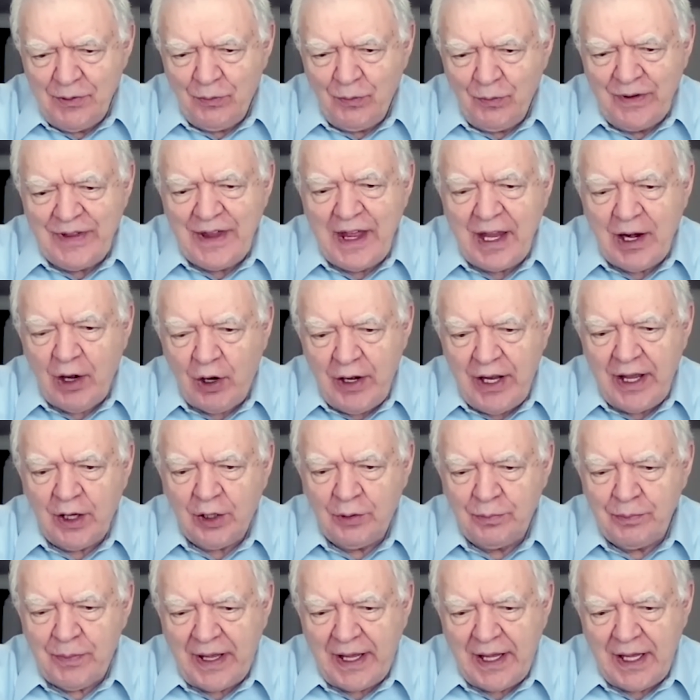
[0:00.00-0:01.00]
when they are
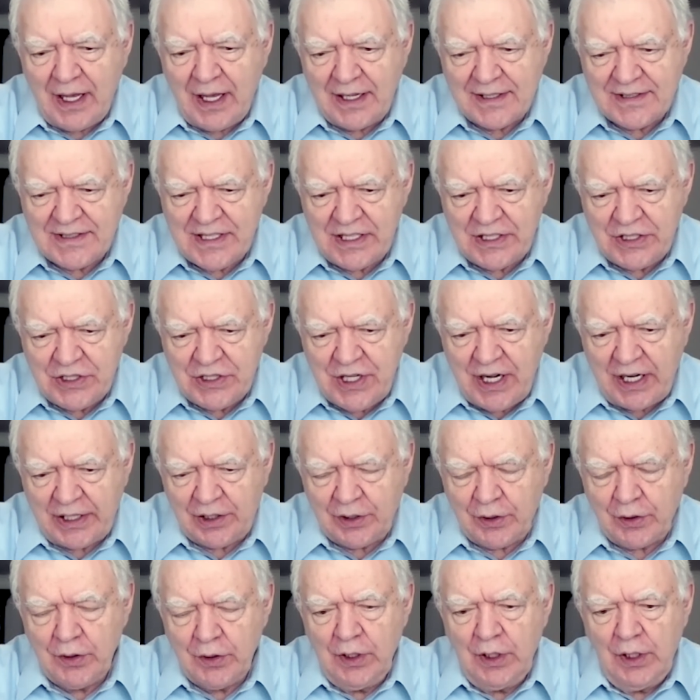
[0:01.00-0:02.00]
held by a hostage taker.
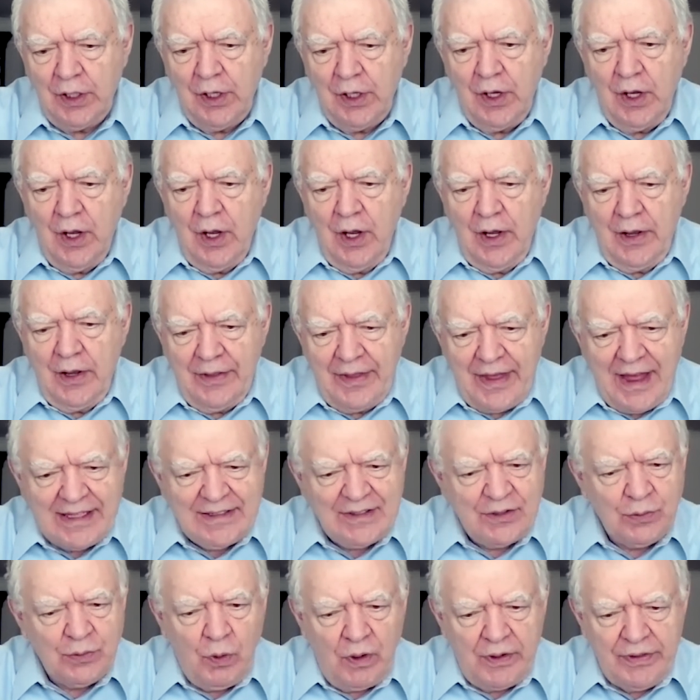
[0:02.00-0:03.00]

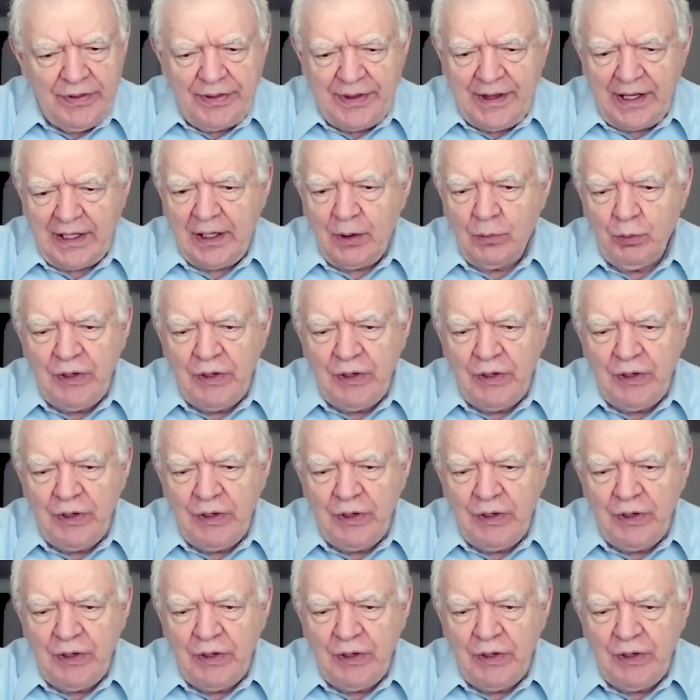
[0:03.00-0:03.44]
That's one thing.